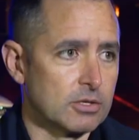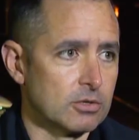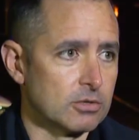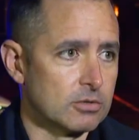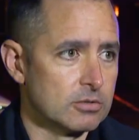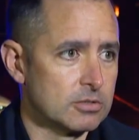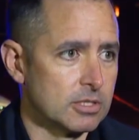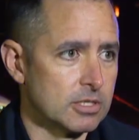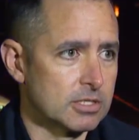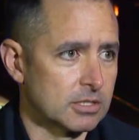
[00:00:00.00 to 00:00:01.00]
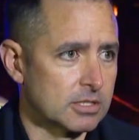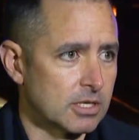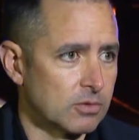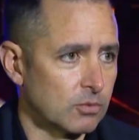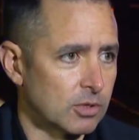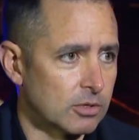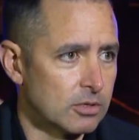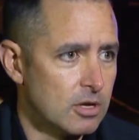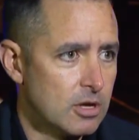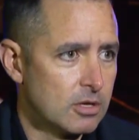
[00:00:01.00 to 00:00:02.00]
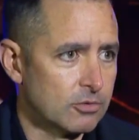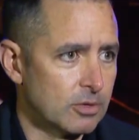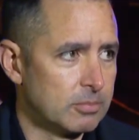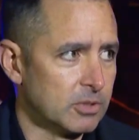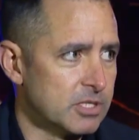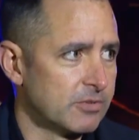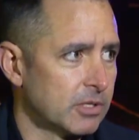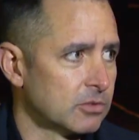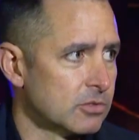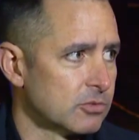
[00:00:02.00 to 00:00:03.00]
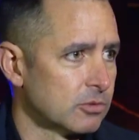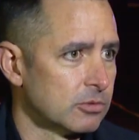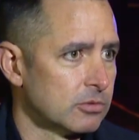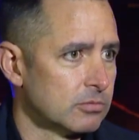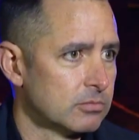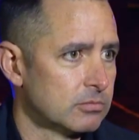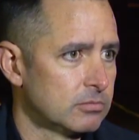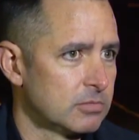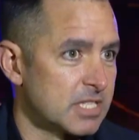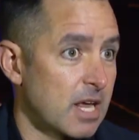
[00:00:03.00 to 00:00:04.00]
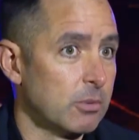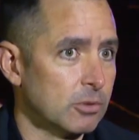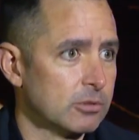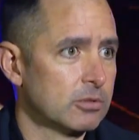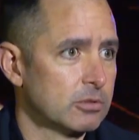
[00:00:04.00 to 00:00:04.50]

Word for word: that are to this extent where three police vehicles were disabled.